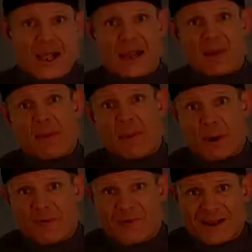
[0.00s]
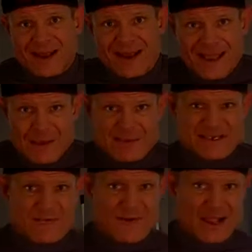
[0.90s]
going to be perfect. It
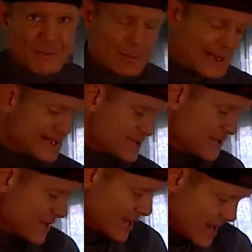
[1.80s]
was a fucking blizzard.